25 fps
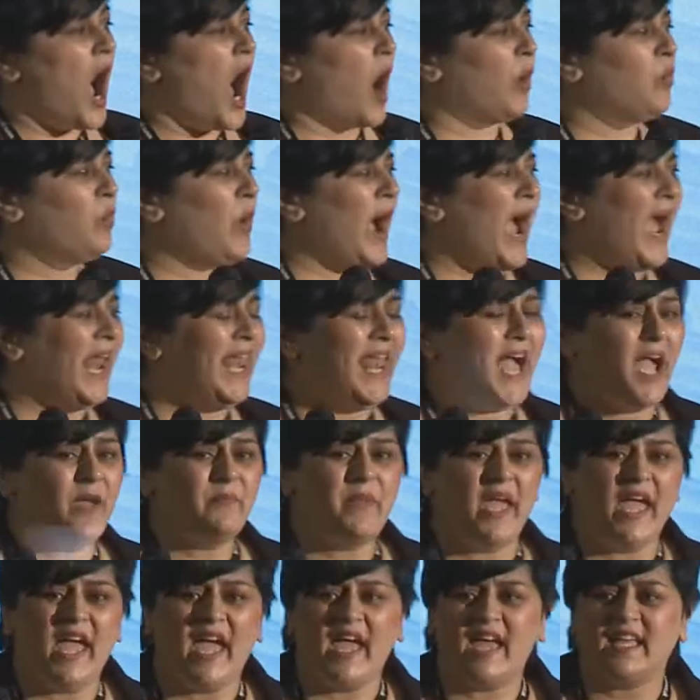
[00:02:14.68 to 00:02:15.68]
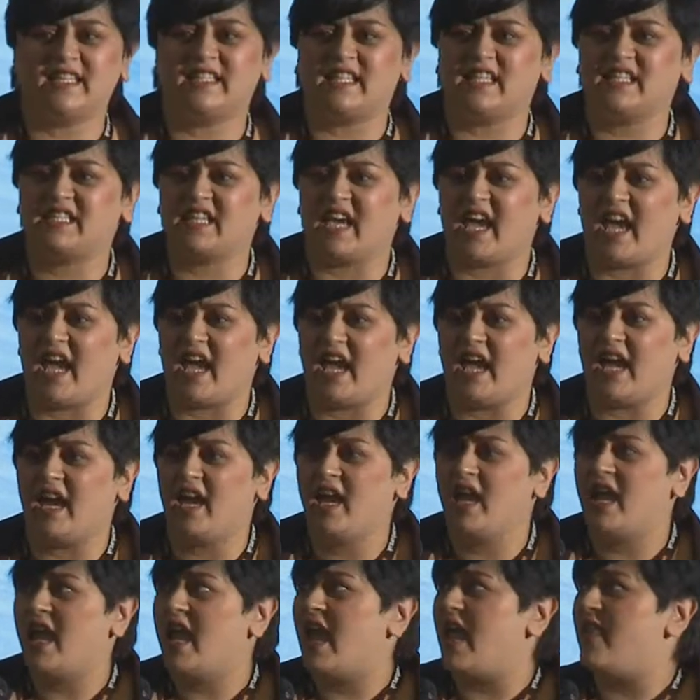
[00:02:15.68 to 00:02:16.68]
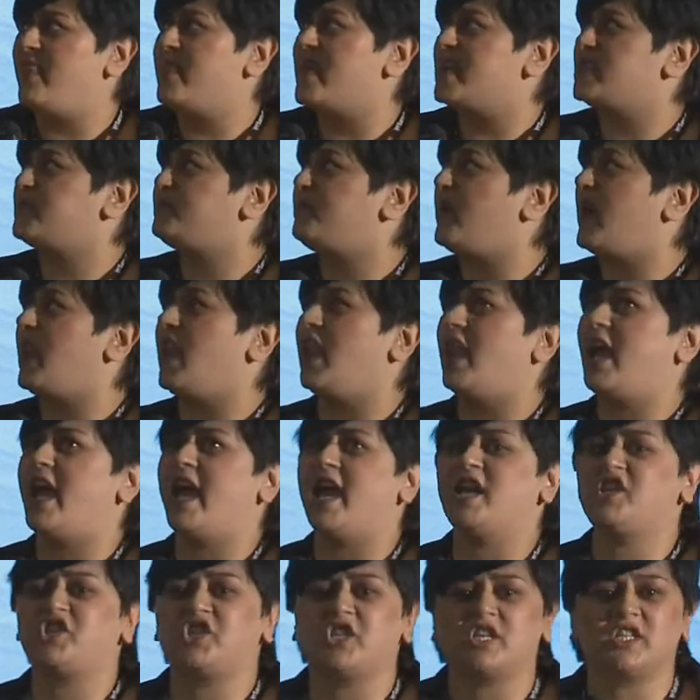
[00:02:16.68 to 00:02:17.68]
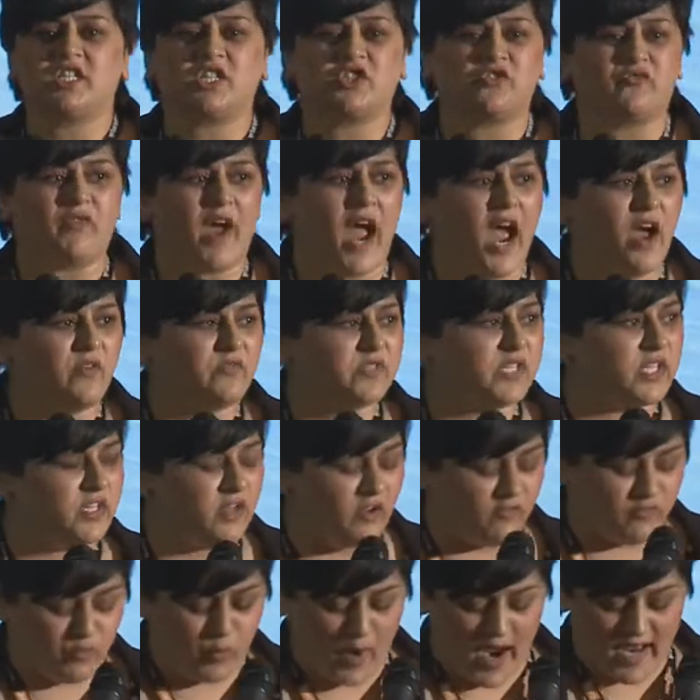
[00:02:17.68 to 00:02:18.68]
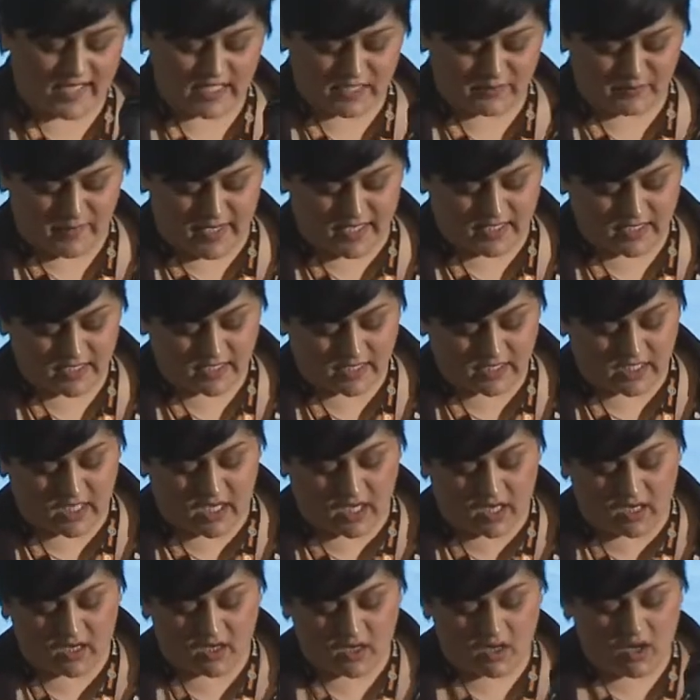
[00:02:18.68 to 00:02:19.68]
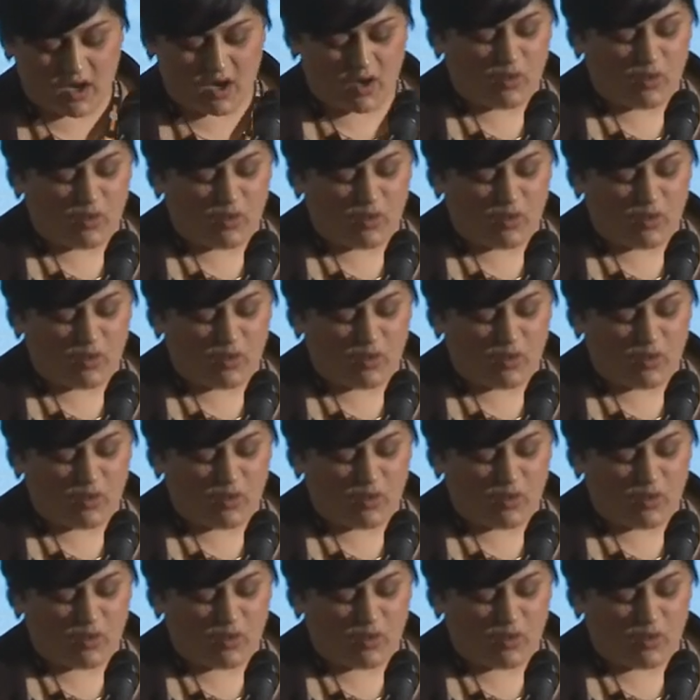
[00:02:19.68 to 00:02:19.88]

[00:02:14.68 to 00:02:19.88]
And while I'm here today in this palatial surrounding of Westminster,